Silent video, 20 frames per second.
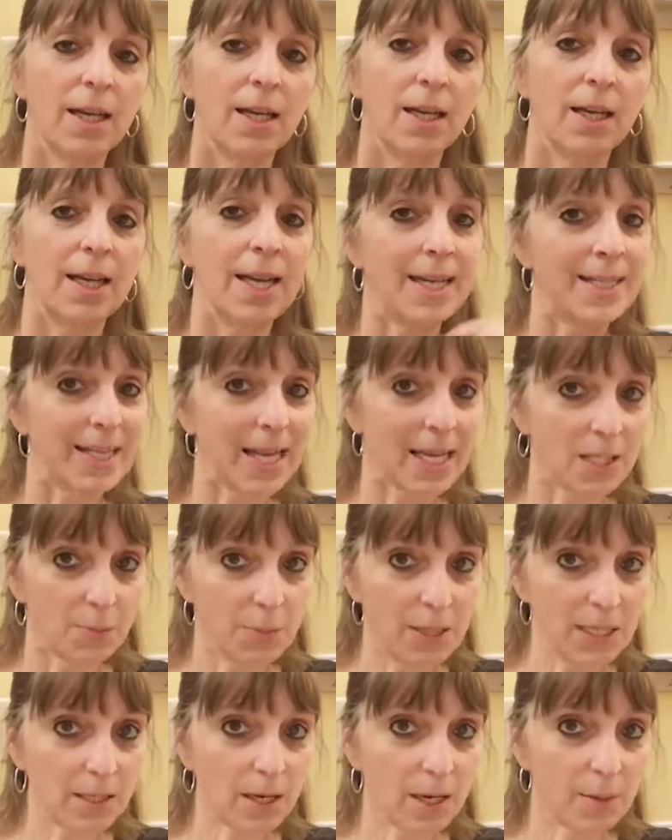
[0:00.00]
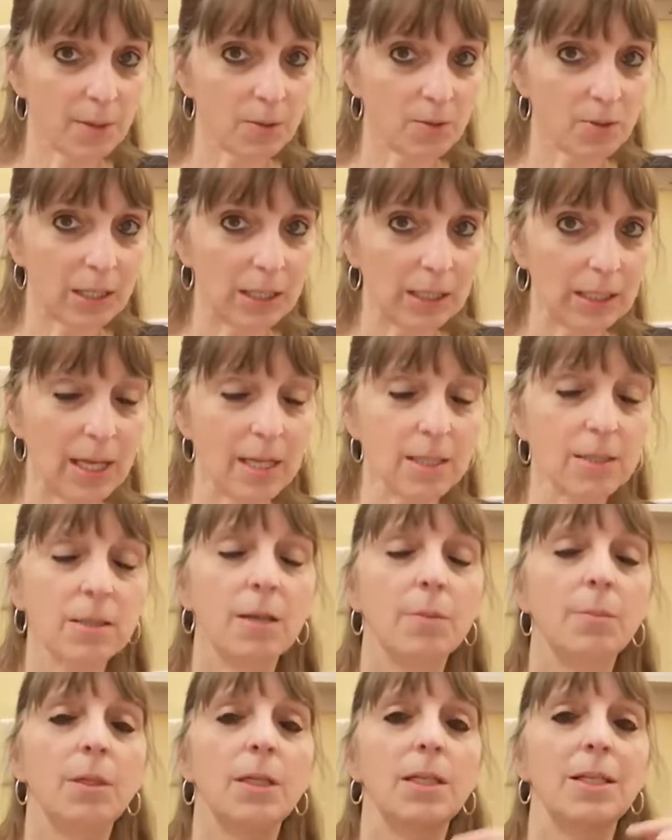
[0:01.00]
It takes me time outside of class
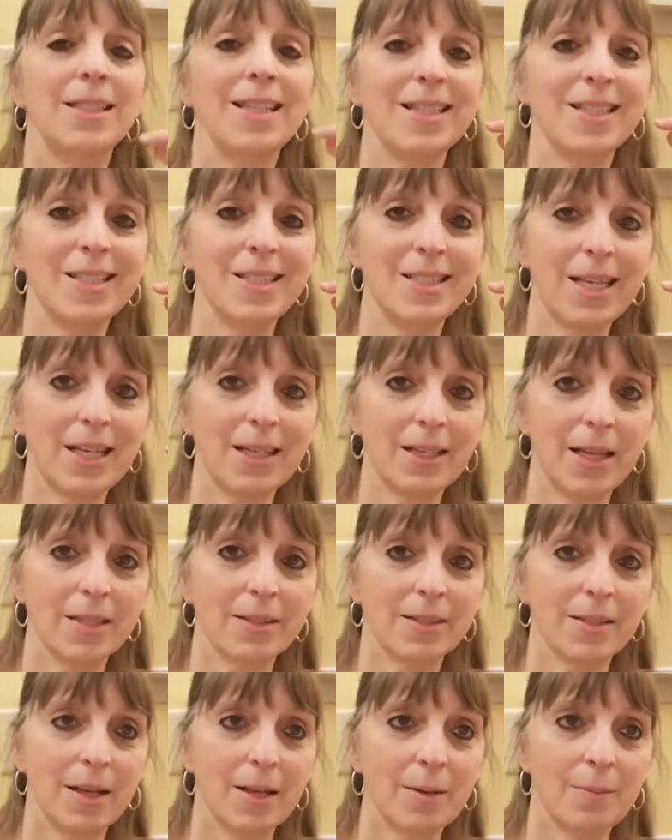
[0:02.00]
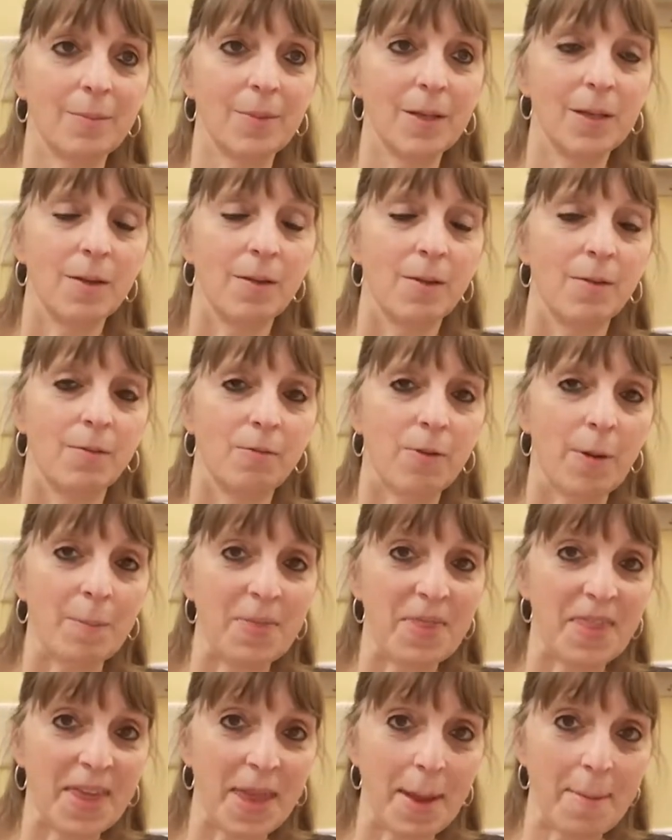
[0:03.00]
time, but it doesn't take class time
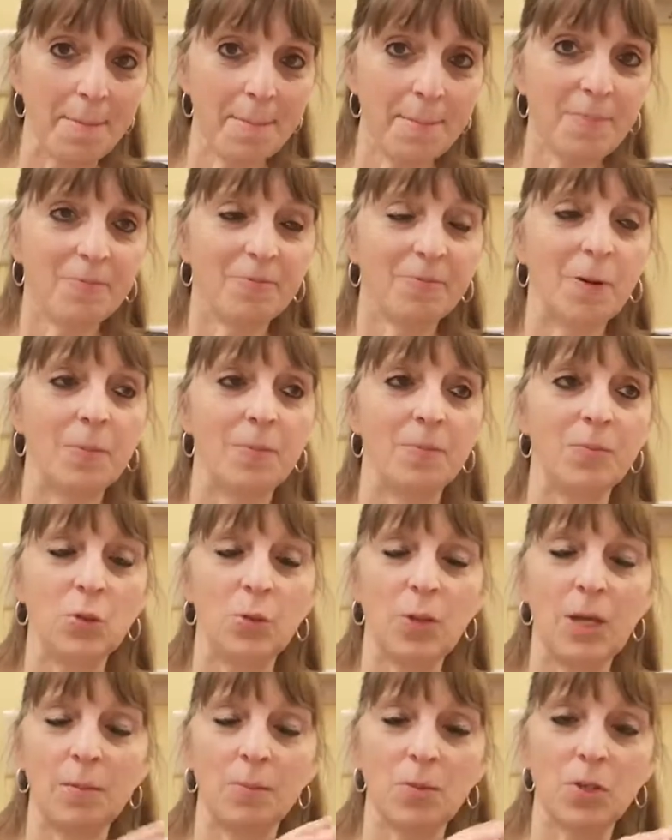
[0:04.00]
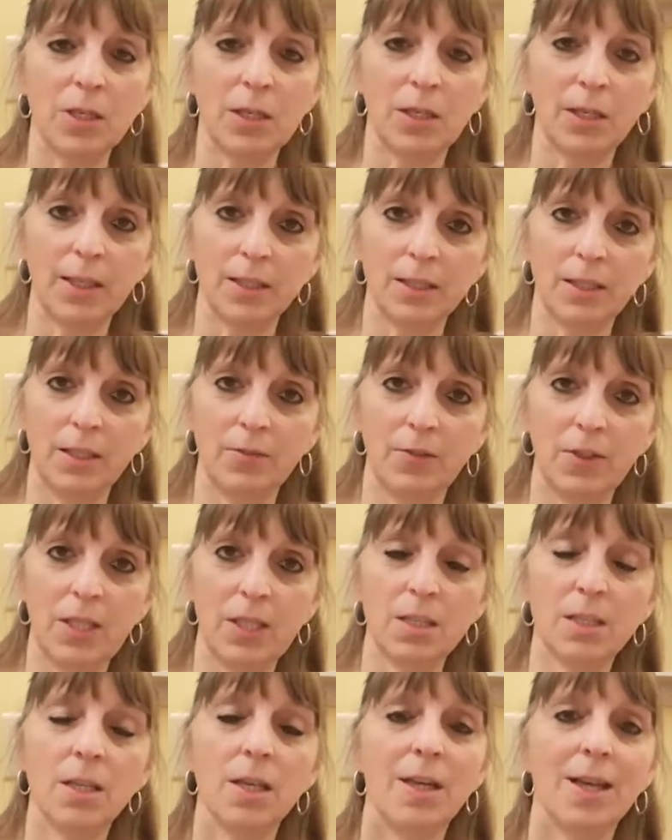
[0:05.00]
from them, from doing musical
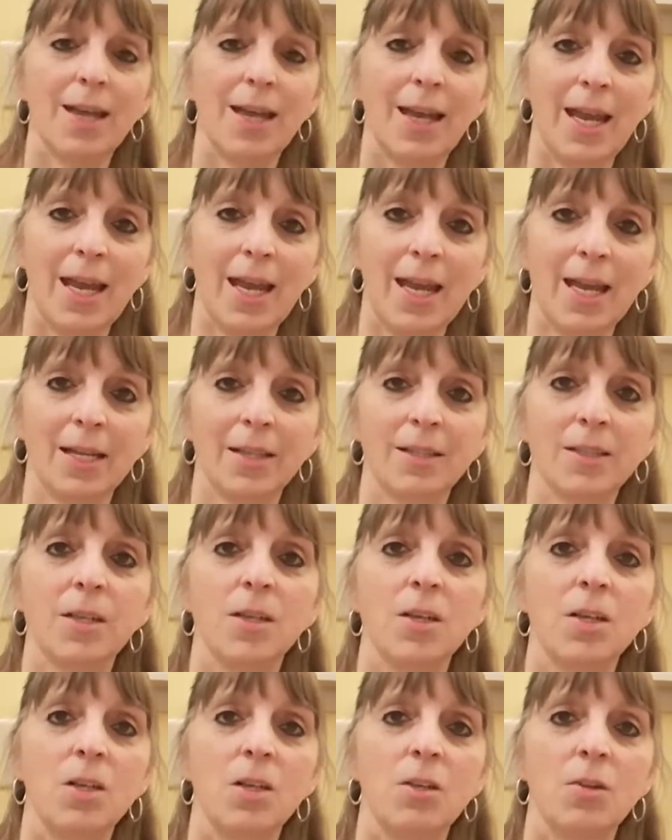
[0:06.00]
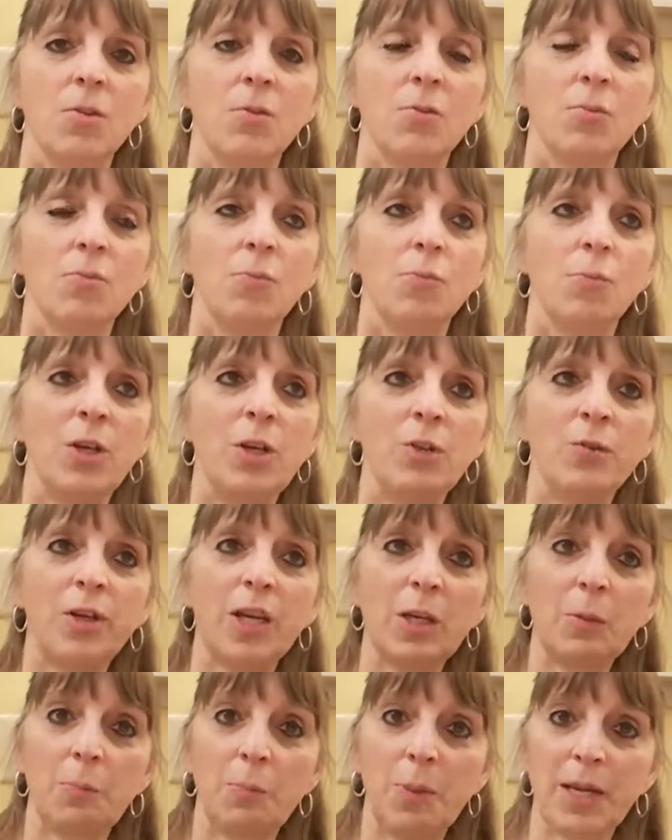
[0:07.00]
activities. And when you've
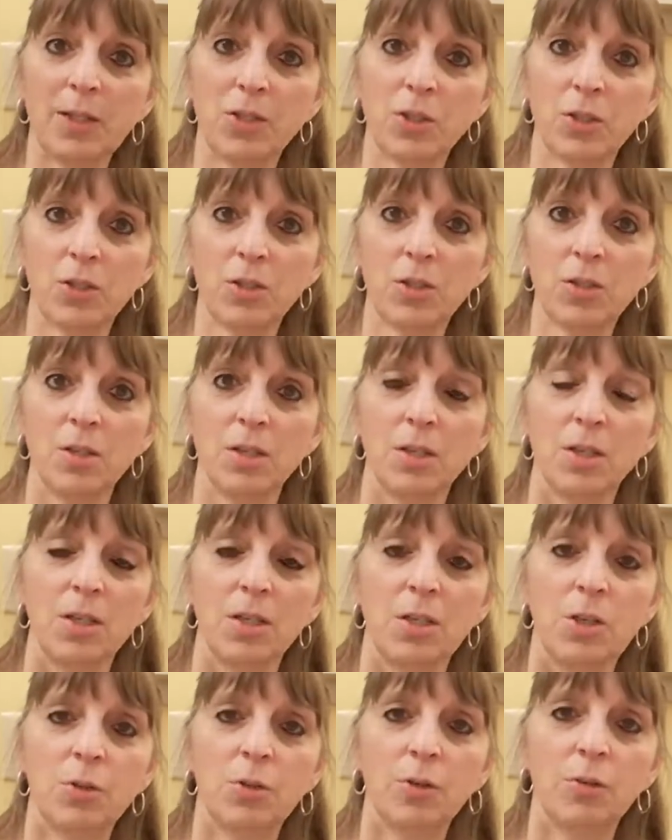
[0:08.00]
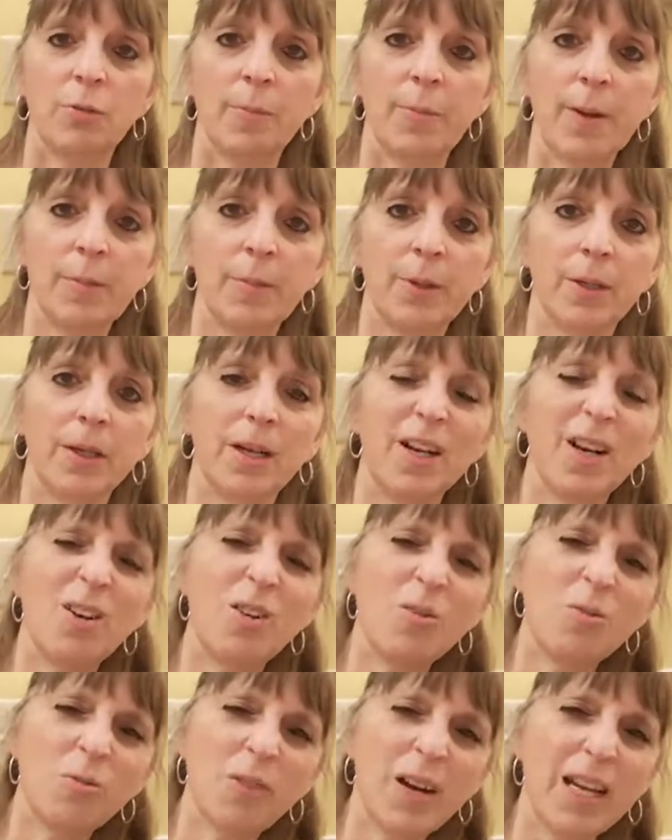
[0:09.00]
got a picture, you can remember,
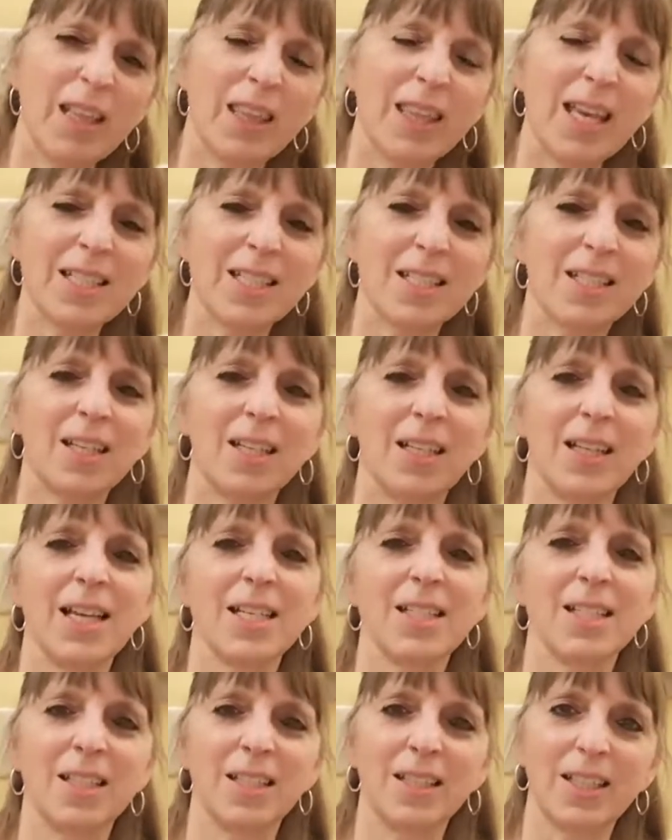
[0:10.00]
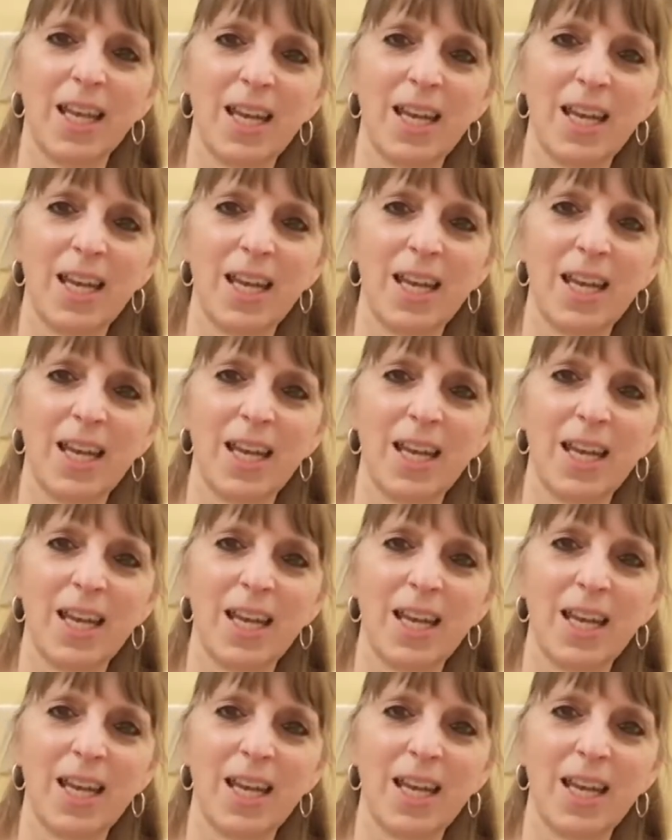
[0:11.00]
oh, right, that's the class that